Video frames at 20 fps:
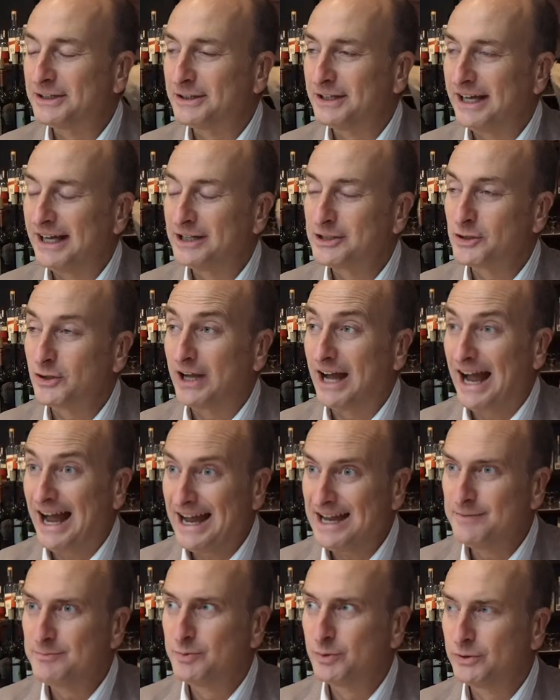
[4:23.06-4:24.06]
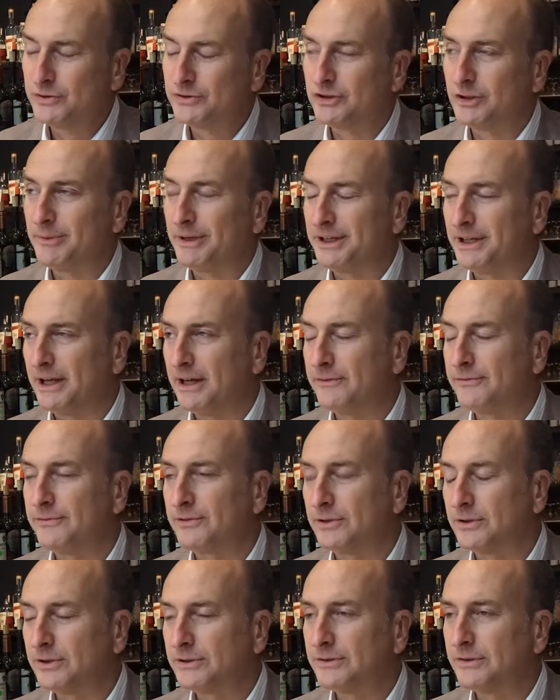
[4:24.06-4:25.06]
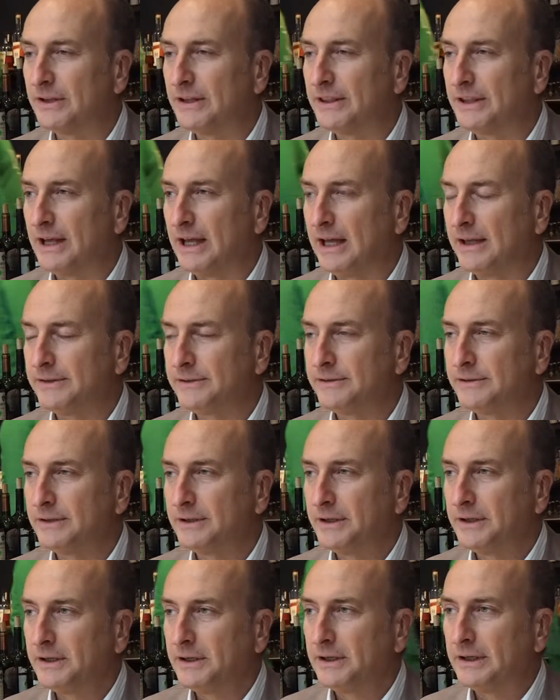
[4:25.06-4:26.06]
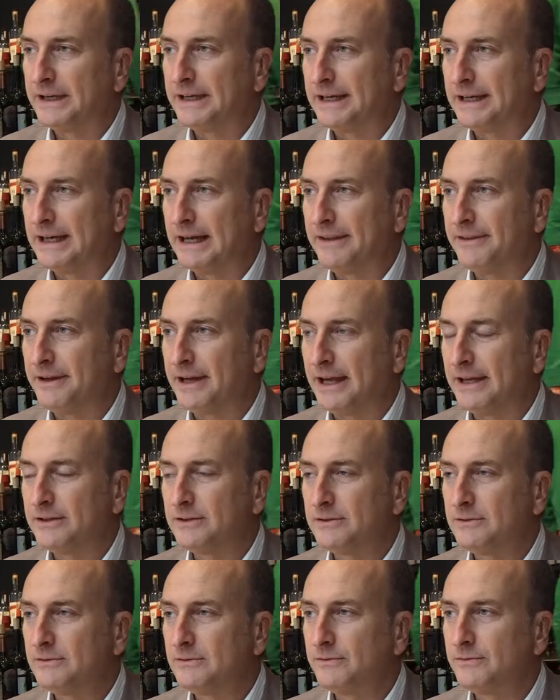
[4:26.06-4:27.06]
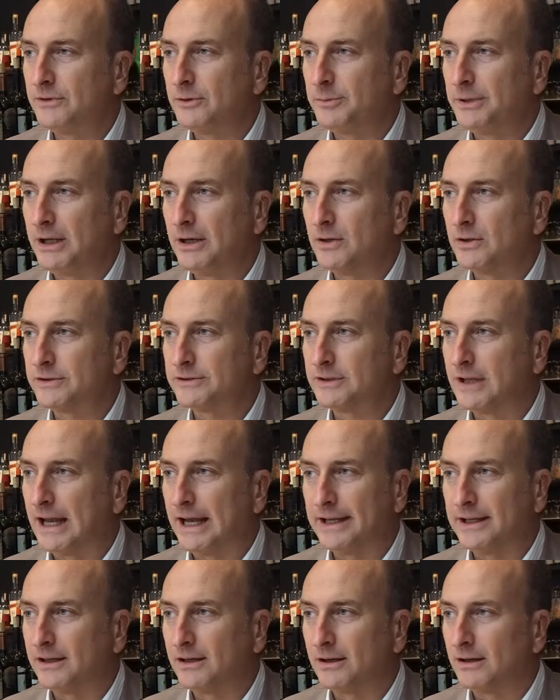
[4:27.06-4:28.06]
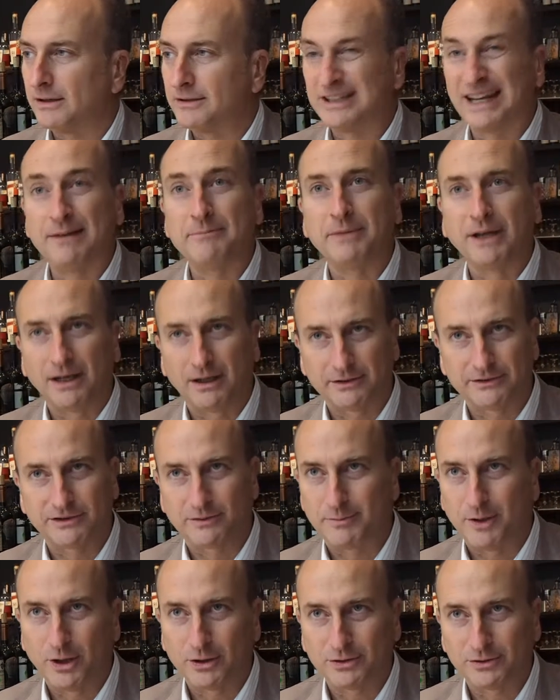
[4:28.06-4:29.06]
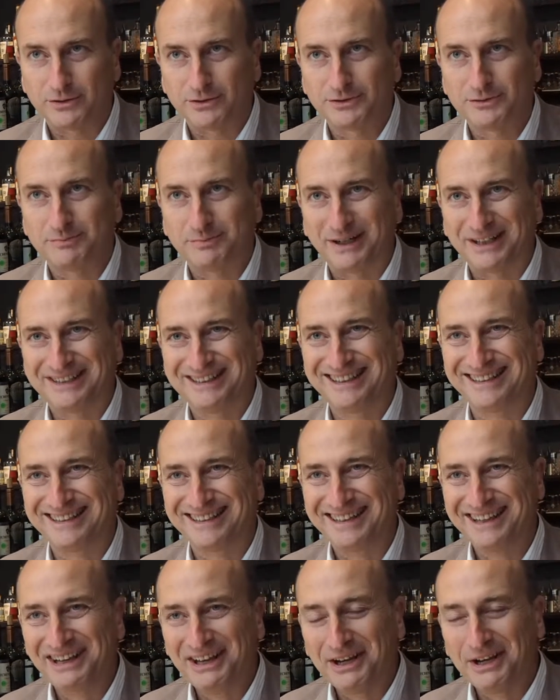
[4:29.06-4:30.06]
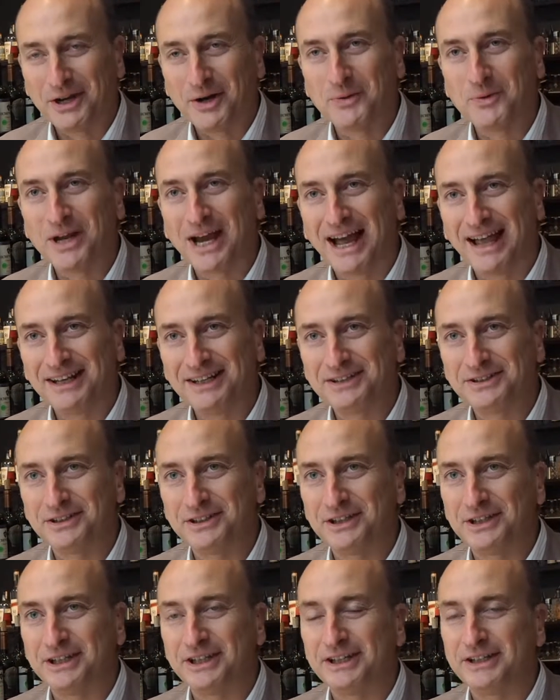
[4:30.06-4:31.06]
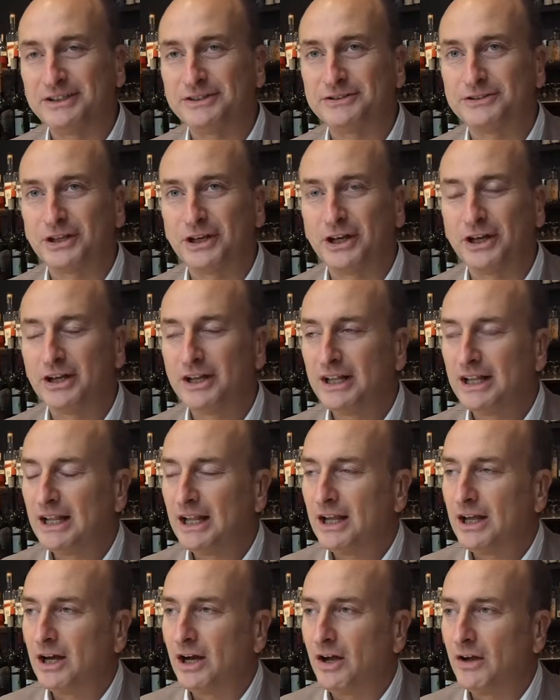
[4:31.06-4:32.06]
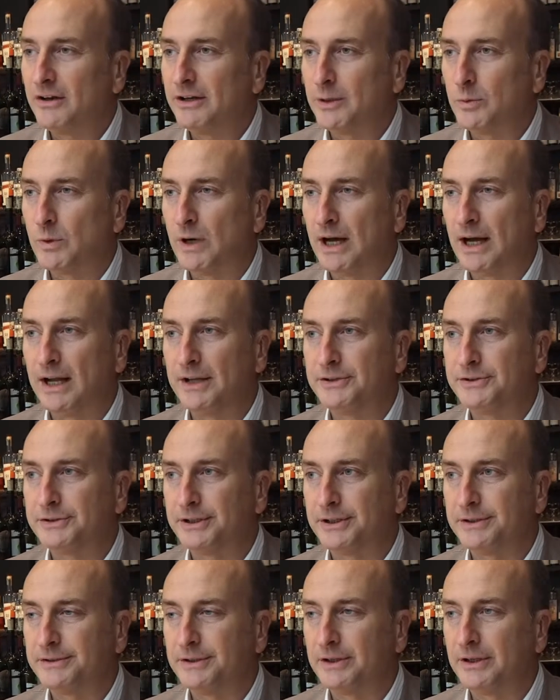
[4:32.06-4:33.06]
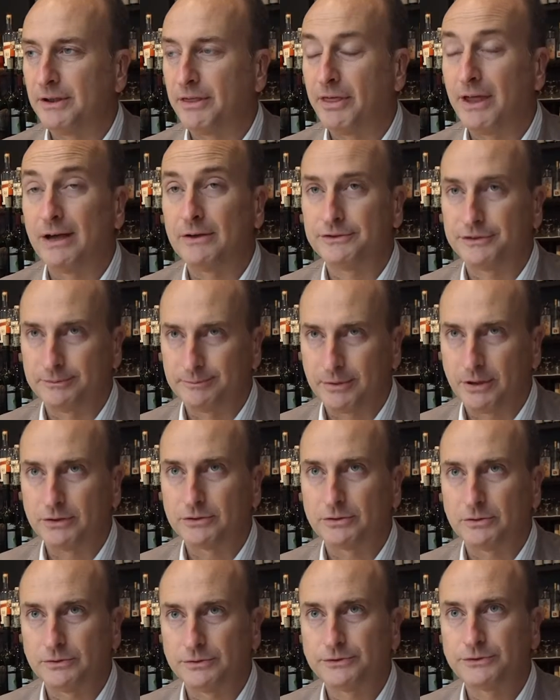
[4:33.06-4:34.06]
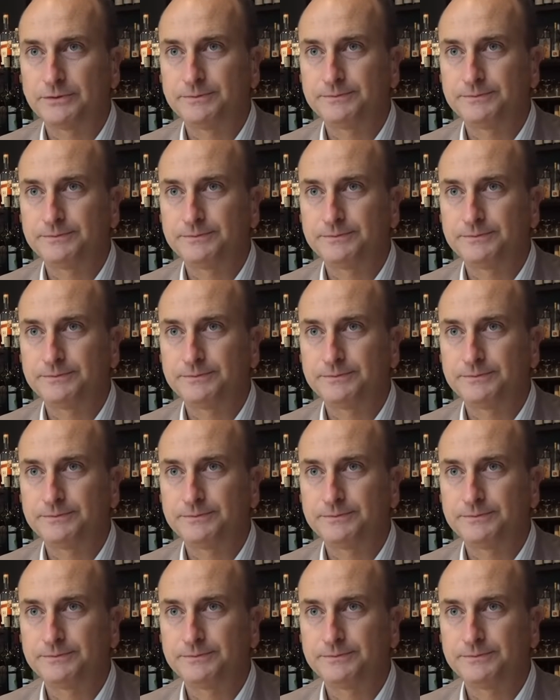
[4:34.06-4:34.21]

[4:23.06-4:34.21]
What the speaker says: actually I put so many effort that at the end for me it looks like 10 millions of bottles, but in reality is only 100,000 bottles.